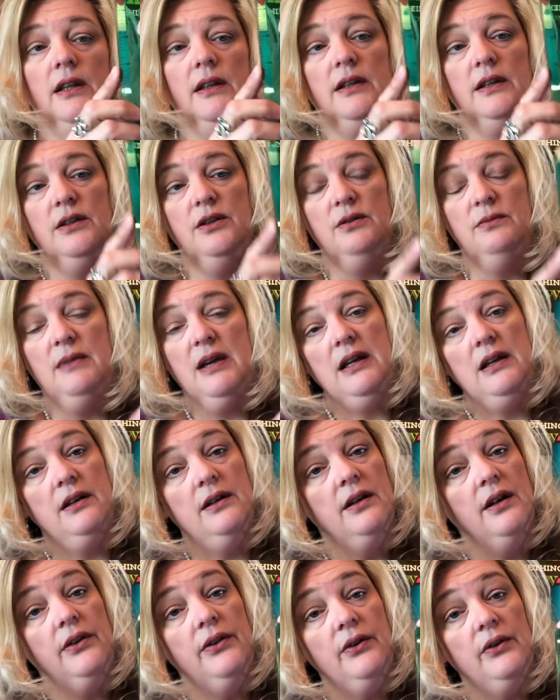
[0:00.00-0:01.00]
Then you make
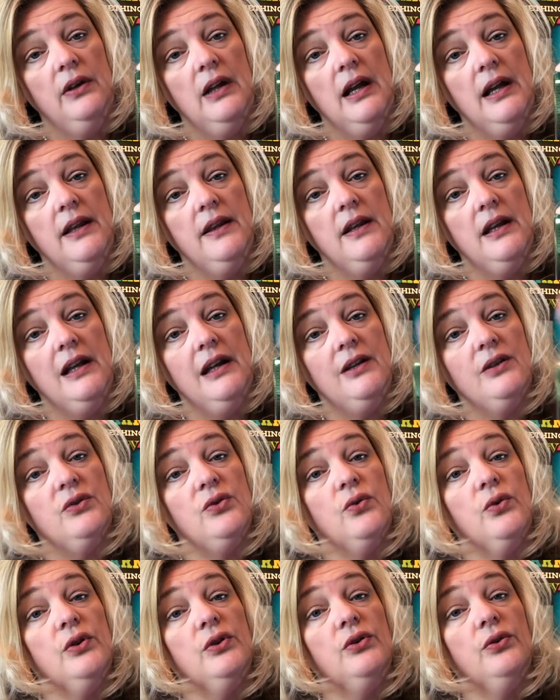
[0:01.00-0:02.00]
another line that is
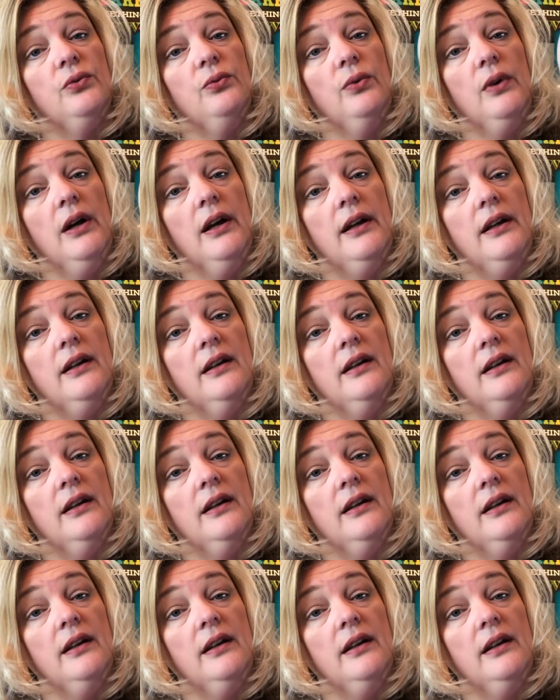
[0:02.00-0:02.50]
going to what?